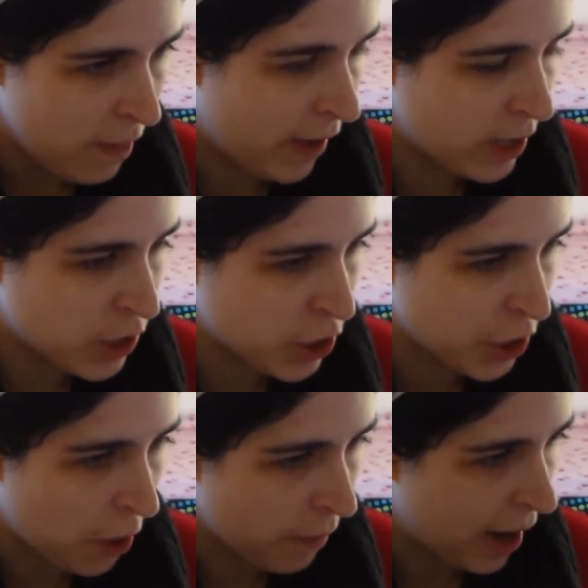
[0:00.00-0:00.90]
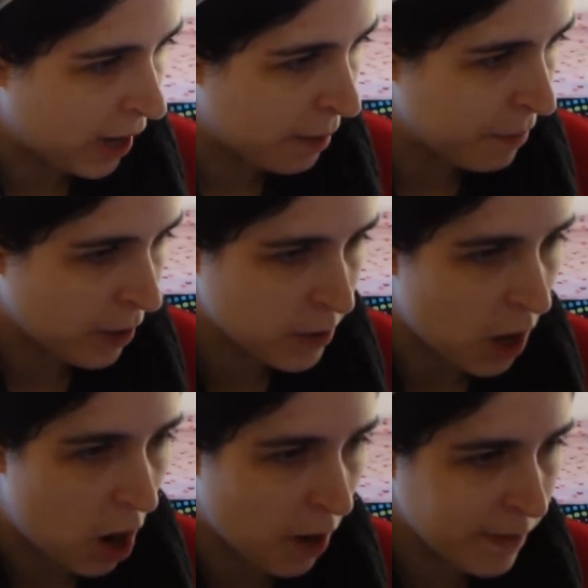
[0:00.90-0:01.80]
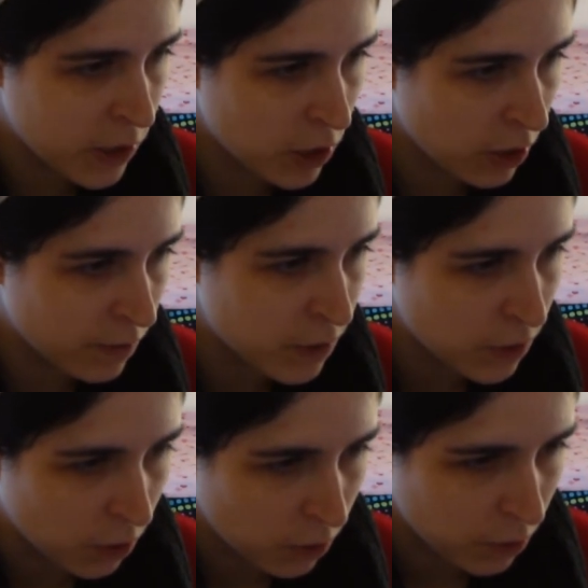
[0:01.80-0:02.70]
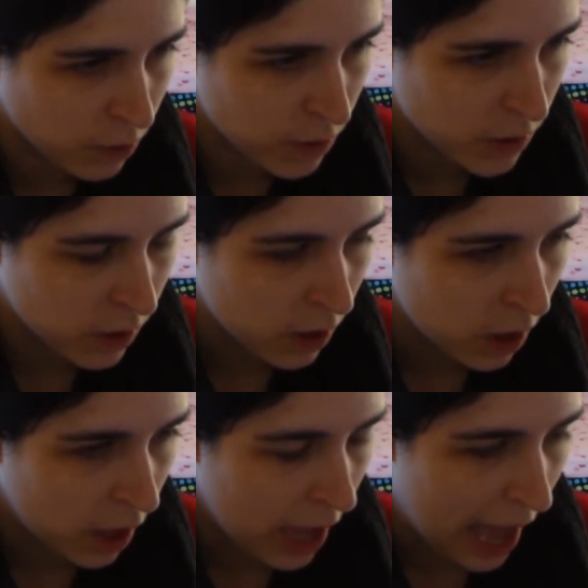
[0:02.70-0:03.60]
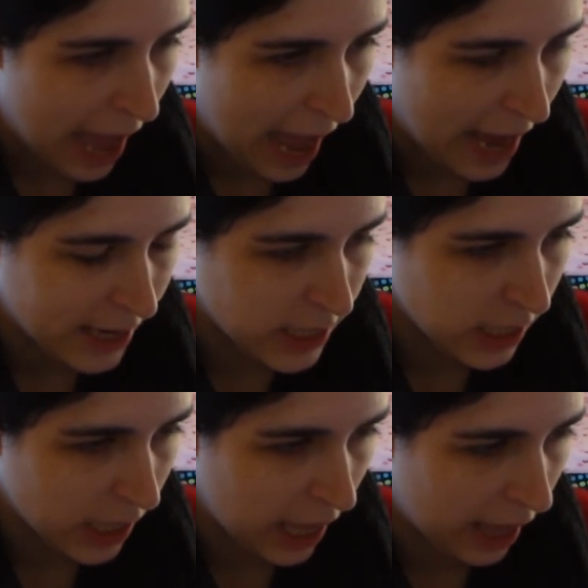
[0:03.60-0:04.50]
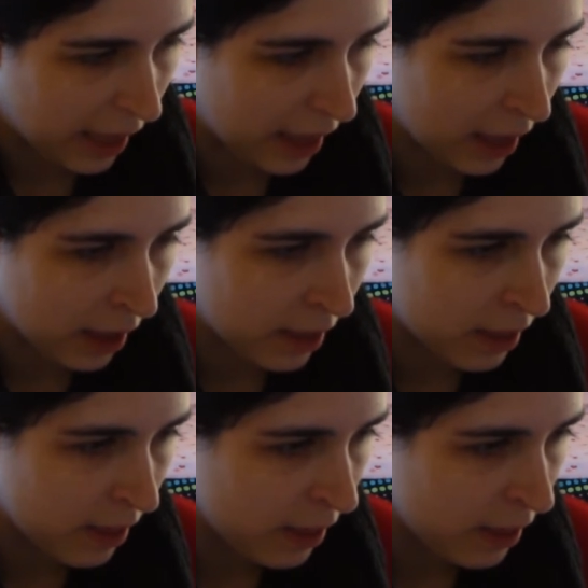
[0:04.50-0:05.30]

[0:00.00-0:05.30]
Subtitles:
That is so random. There's a Harvester of Souls at King,